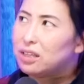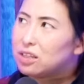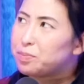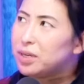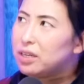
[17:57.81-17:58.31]

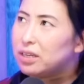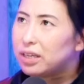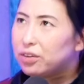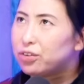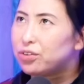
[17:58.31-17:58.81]
It's been an
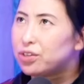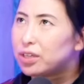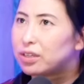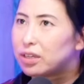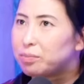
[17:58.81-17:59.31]

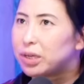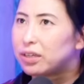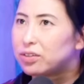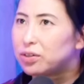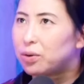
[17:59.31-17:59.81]
interesting thing
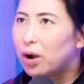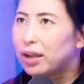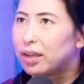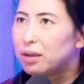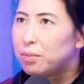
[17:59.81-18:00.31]
because,
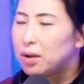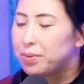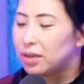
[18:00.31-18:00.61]
I came up